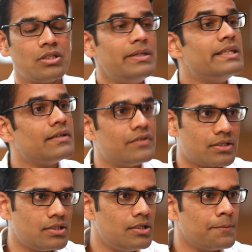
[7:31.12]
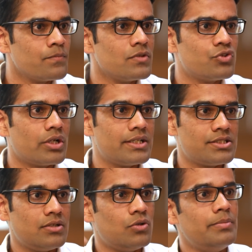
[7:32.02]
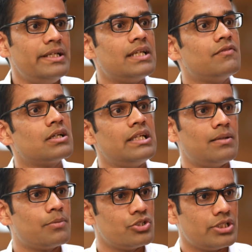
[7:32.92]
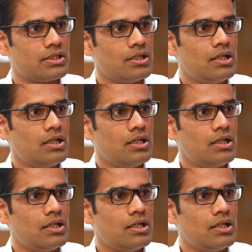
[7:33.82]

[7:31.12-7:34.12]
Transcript: the Meaty River. So our kids did a whole Meaty River cleanup project.